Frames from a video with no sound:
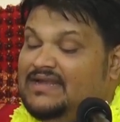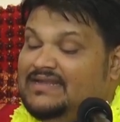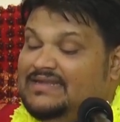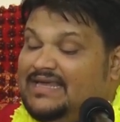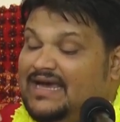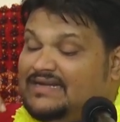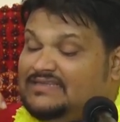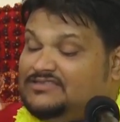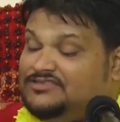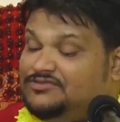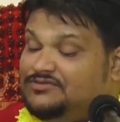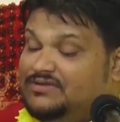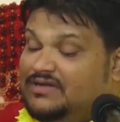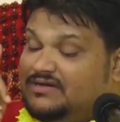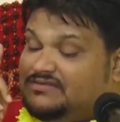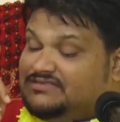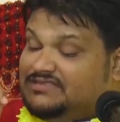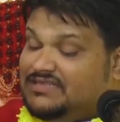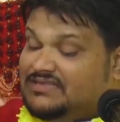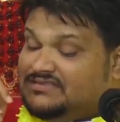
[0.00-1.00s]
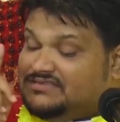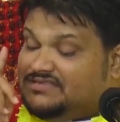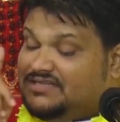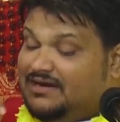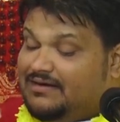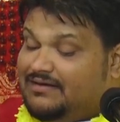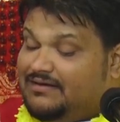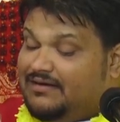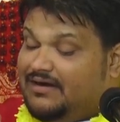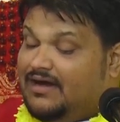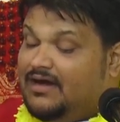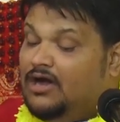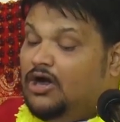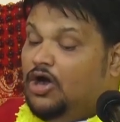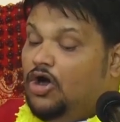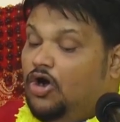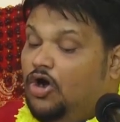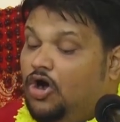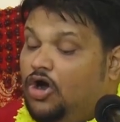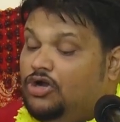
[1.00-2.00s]
That Sudarshan Chakra,
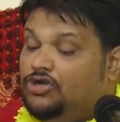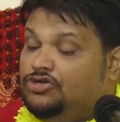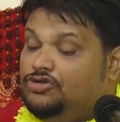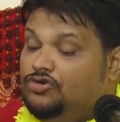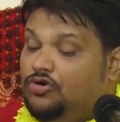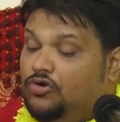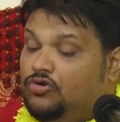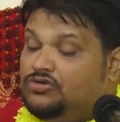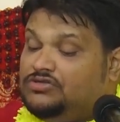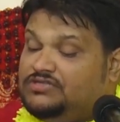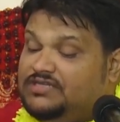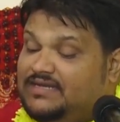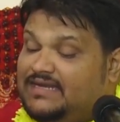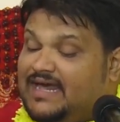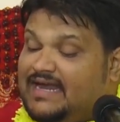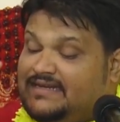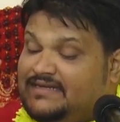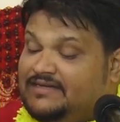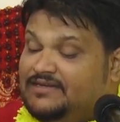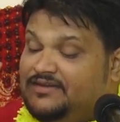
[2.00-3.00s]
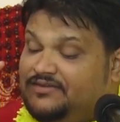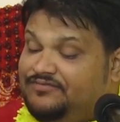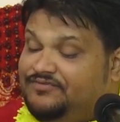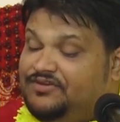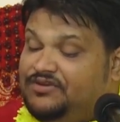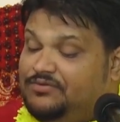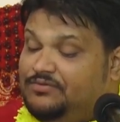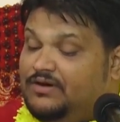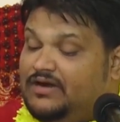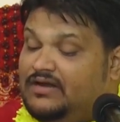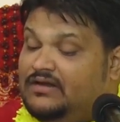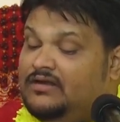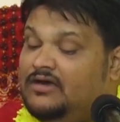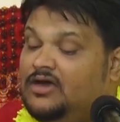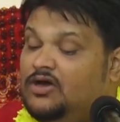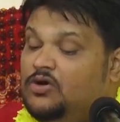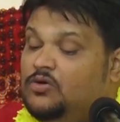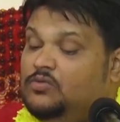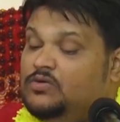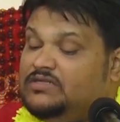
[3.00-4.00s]
unknown to that individual,
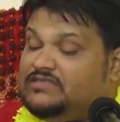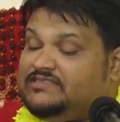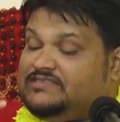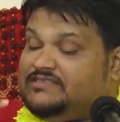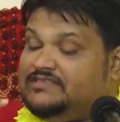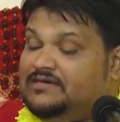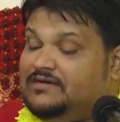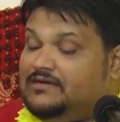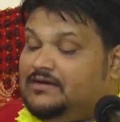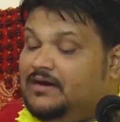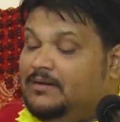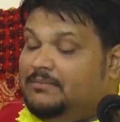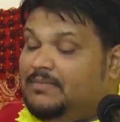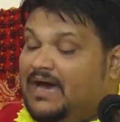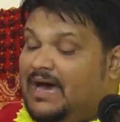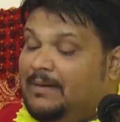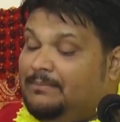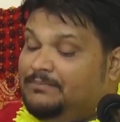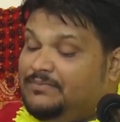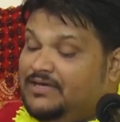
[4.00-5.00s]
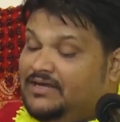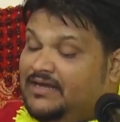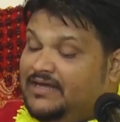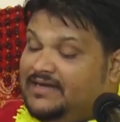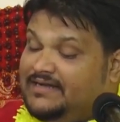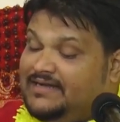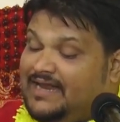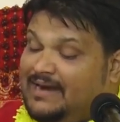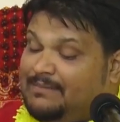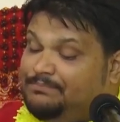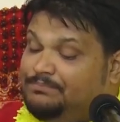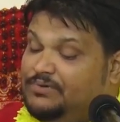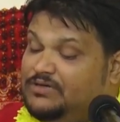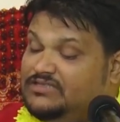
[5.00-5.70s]
will circumambulate that